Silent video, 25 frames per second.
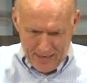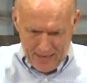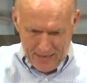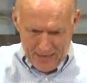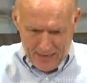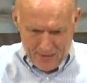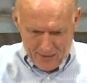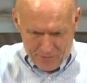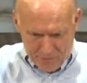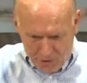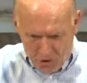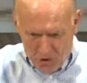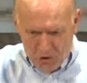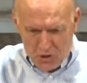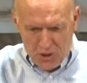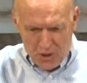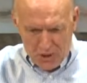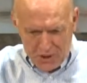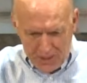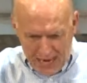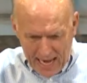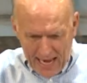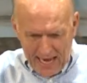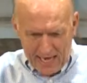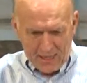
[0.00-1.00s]
In
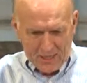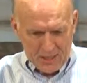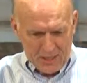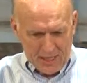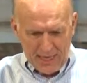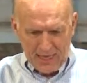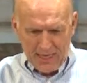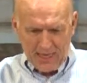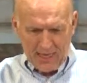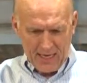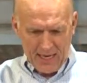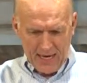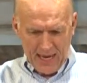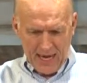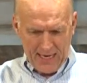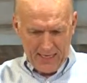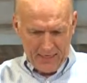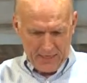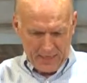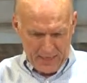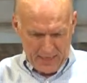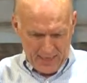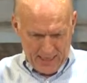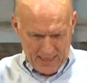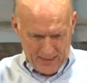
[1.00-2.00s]
verses 18 and
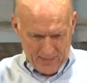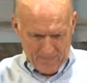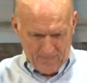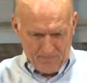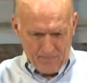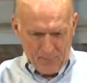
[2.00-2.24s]
19,